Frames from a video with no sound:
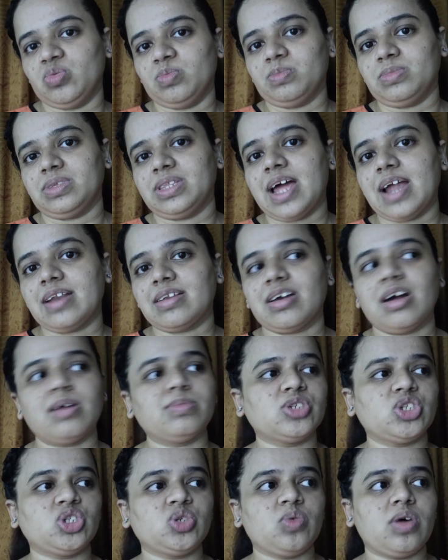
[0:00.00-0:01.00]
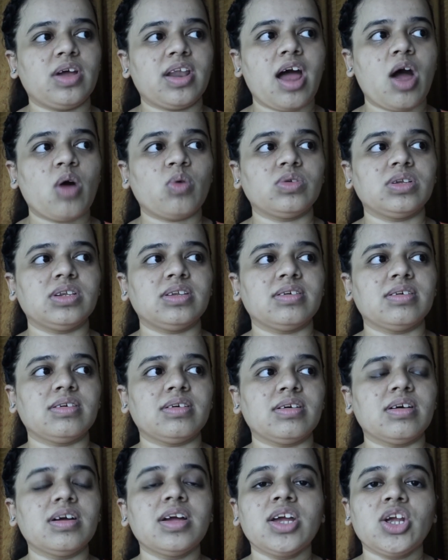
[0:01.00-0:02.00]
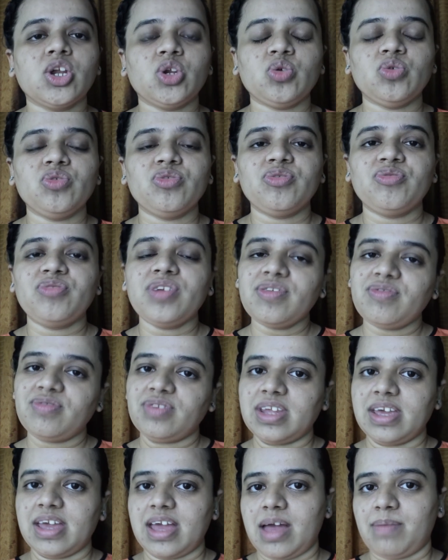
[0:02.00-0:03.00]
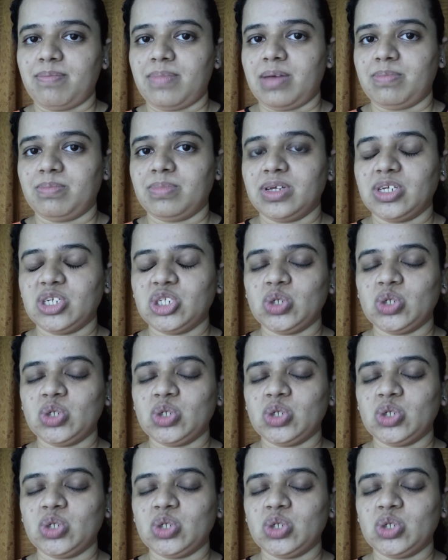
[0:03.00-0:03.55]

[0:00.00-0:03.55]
that comes to around 250 mm.